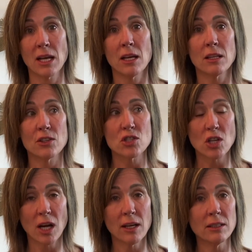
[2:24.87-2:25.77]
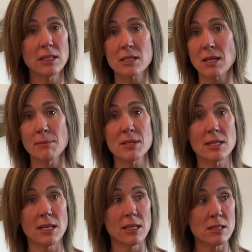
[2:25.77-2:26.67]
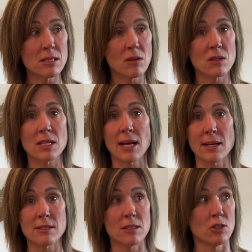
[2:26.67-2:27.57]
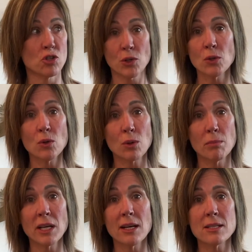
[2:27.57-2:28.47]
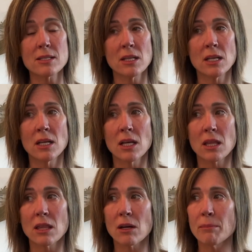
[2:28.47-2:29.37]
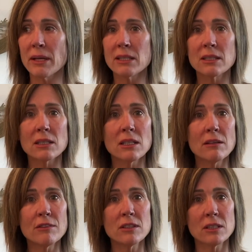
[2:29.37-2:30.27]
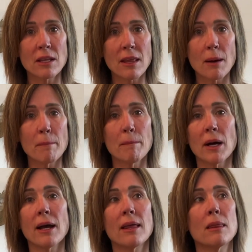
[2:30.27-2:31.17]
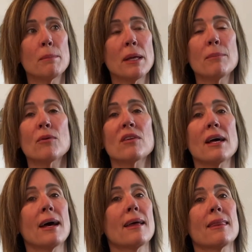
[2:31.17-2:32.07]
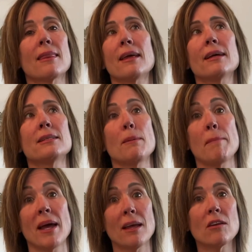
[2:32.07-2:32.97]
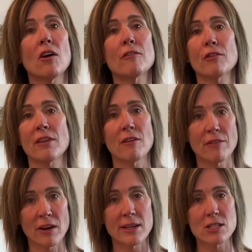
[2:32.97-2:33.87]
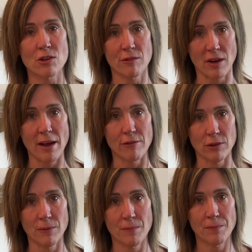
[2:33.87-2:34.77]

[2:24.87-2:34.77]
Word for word: The child accepts the insults as the truth because they're being delivered to them by the people that they depend on for their very survival.